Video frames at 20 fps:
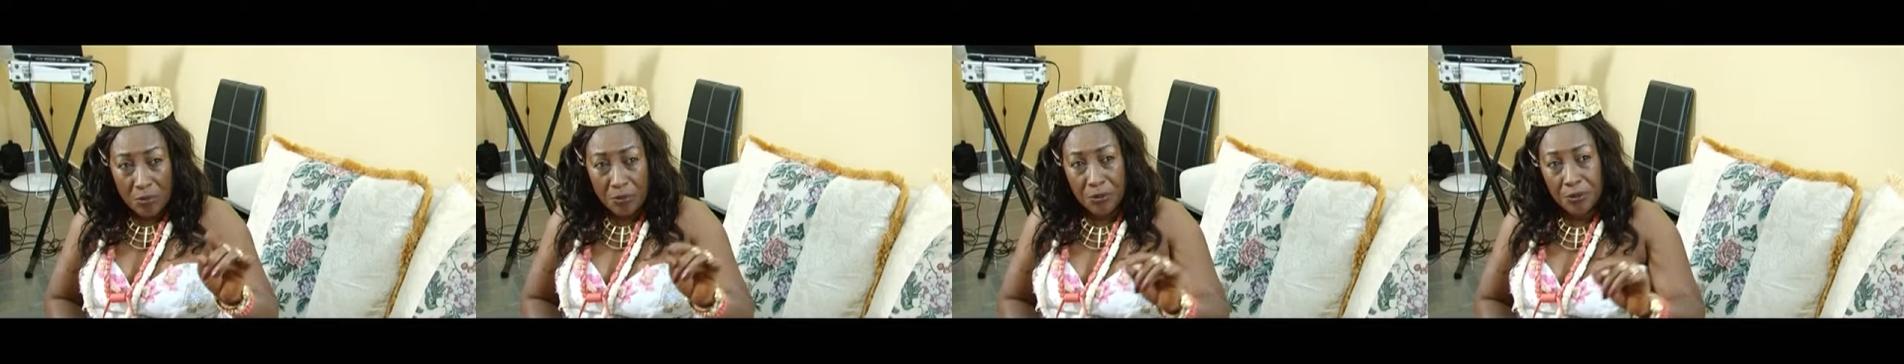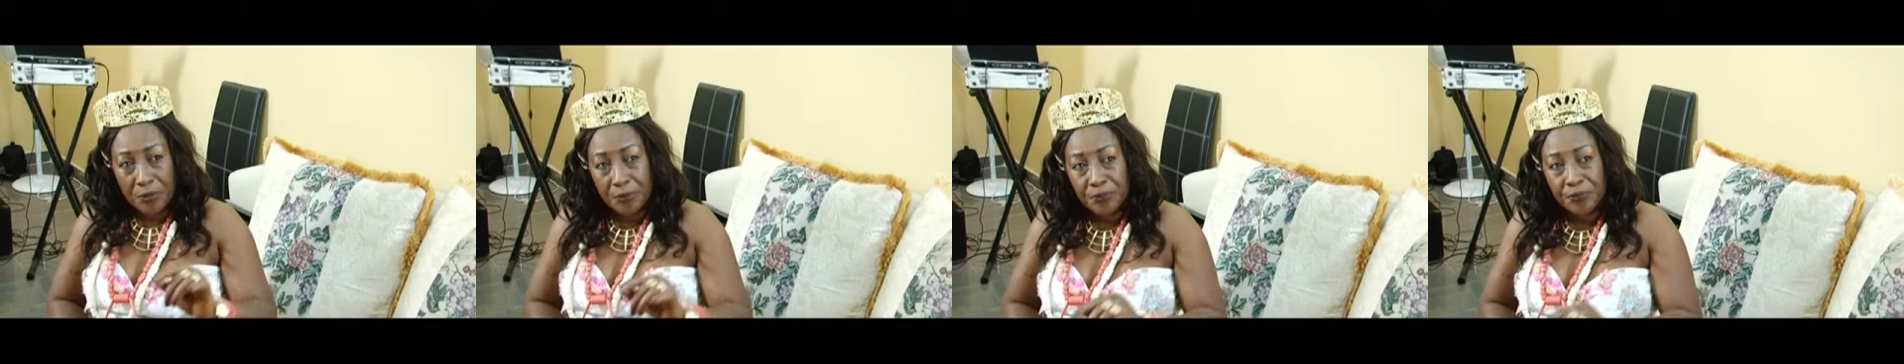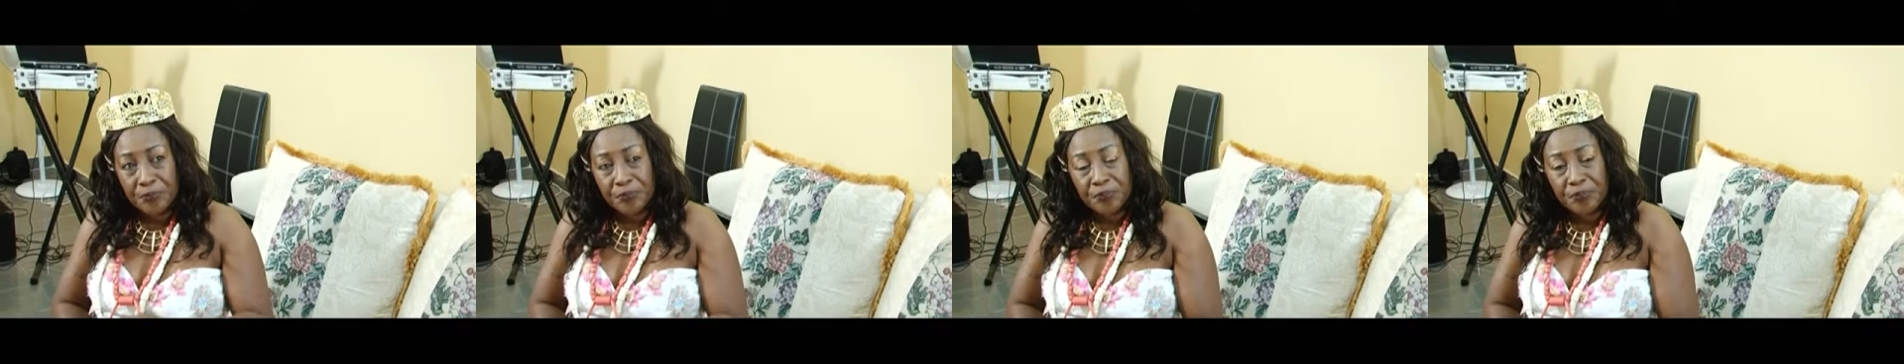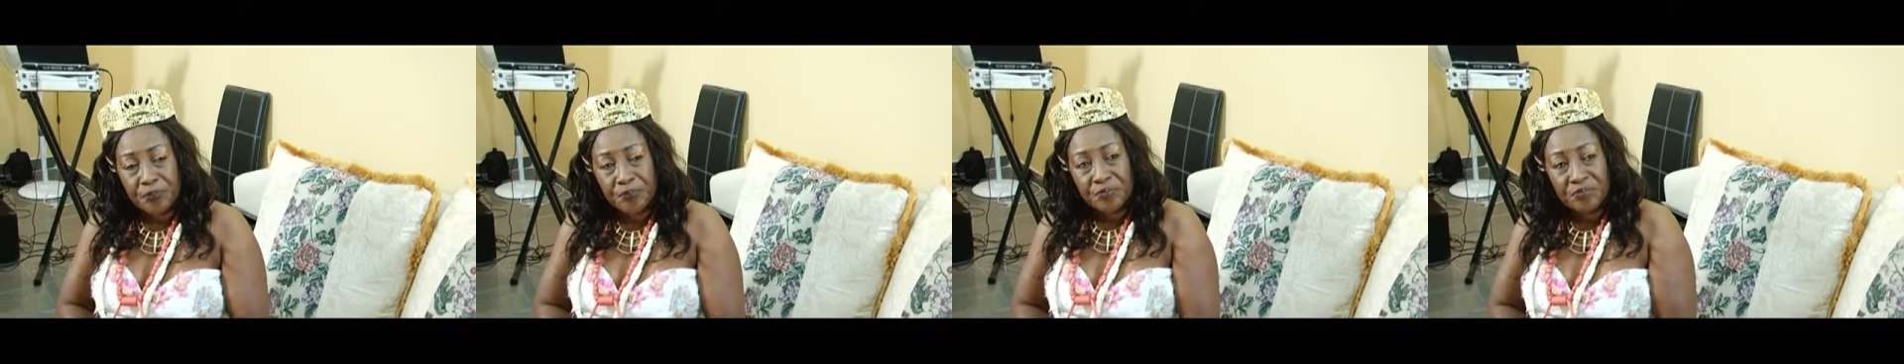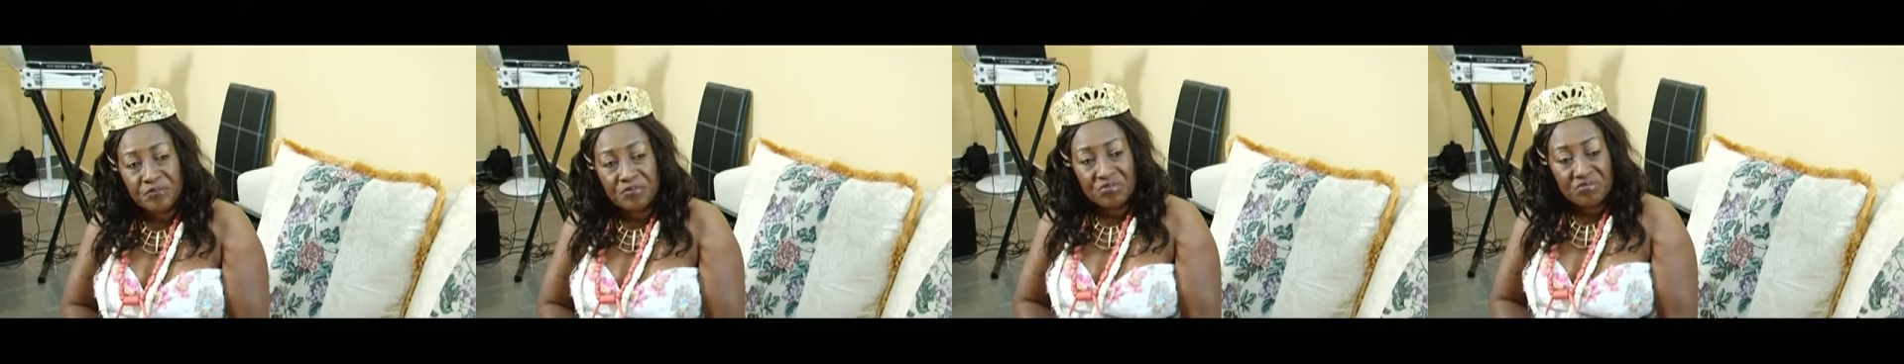up.
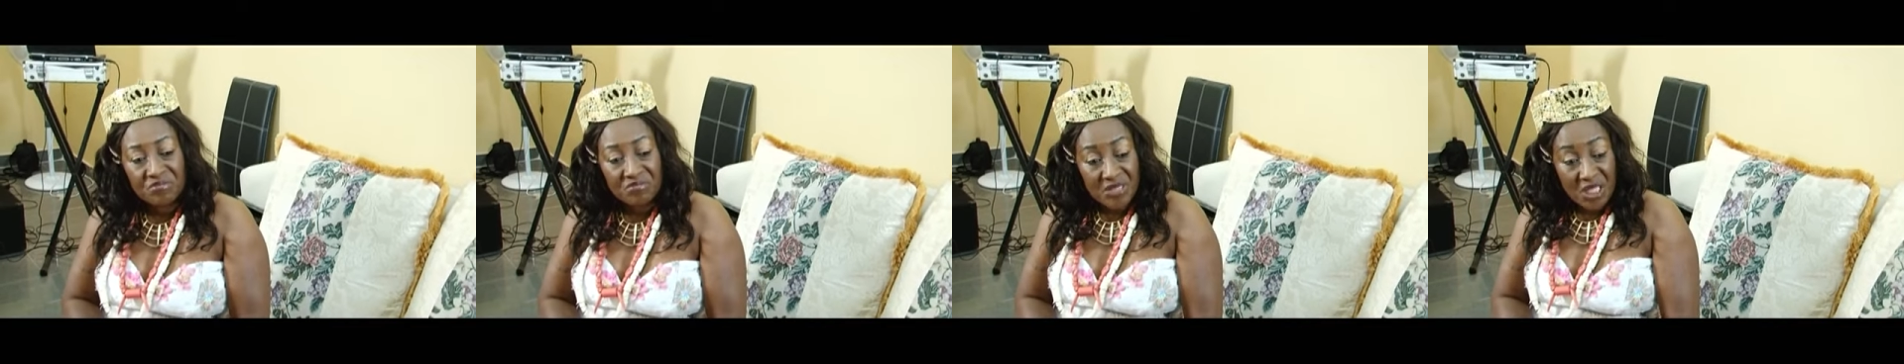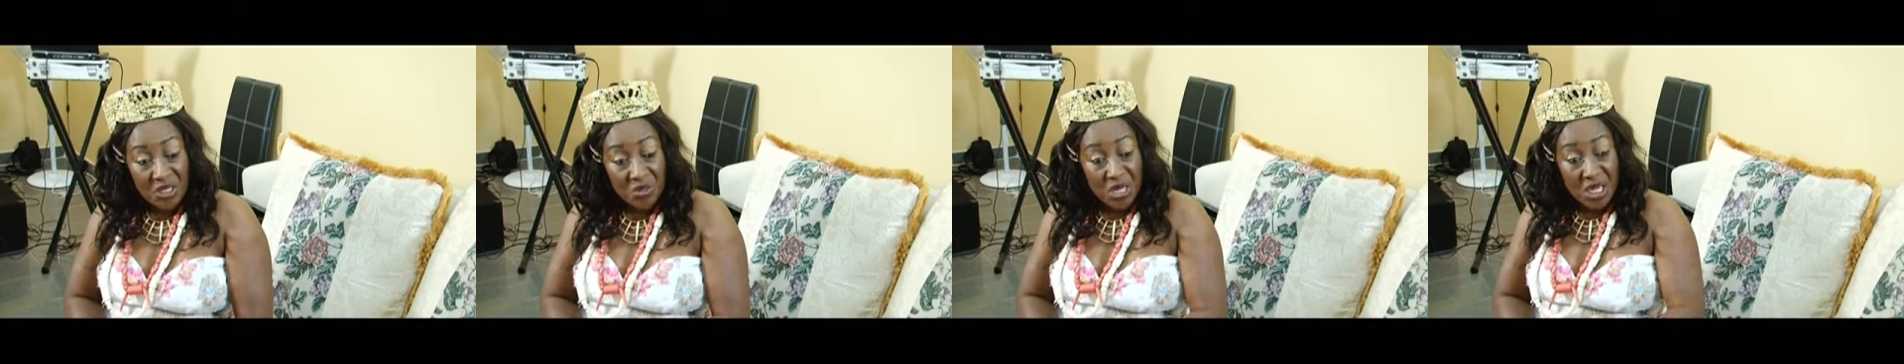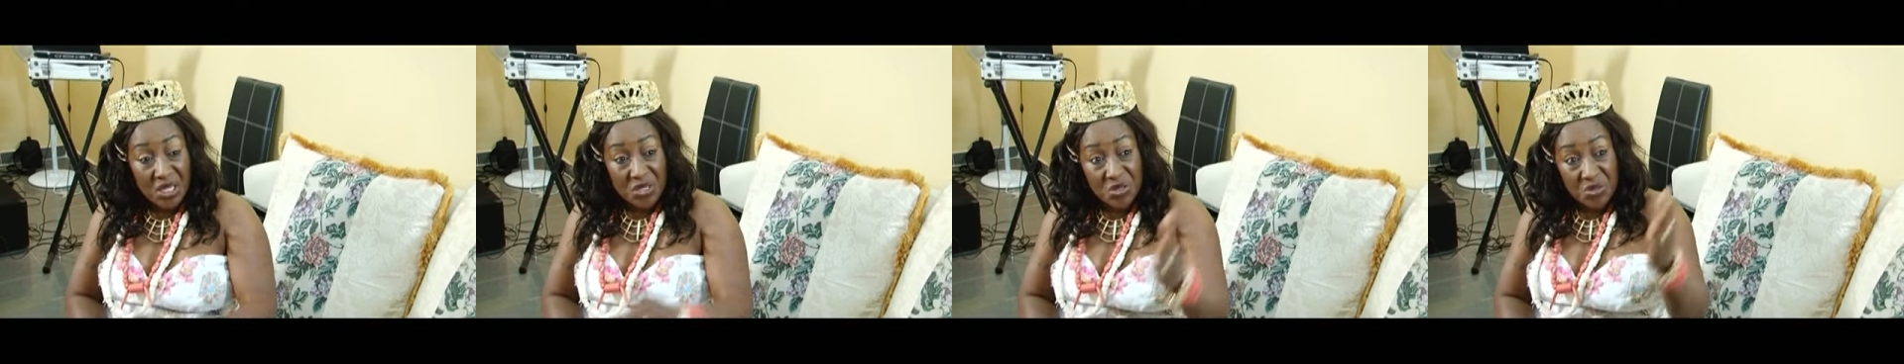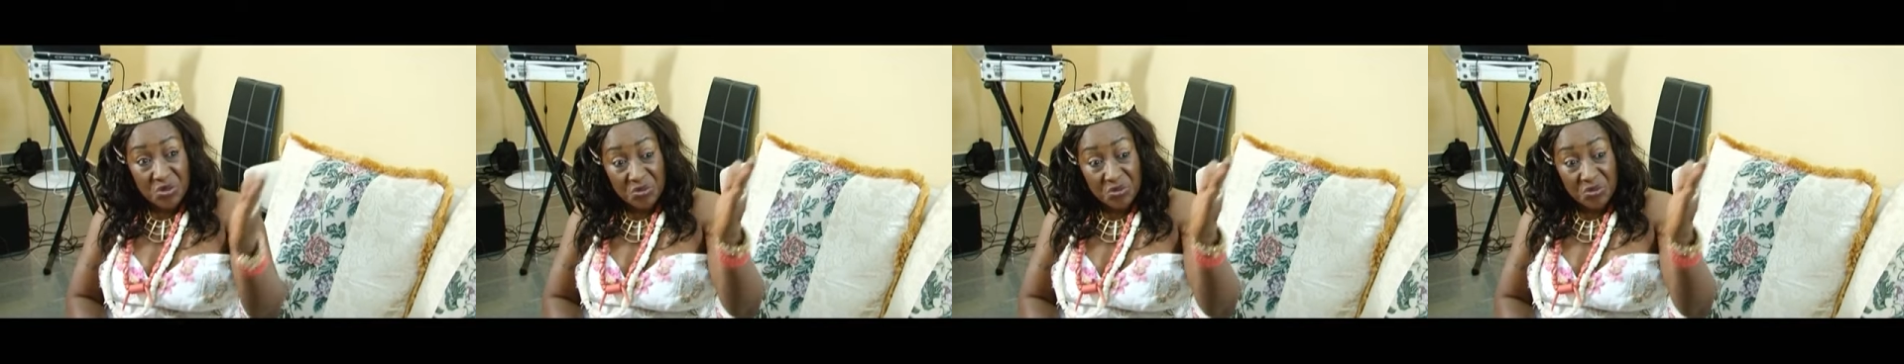And look at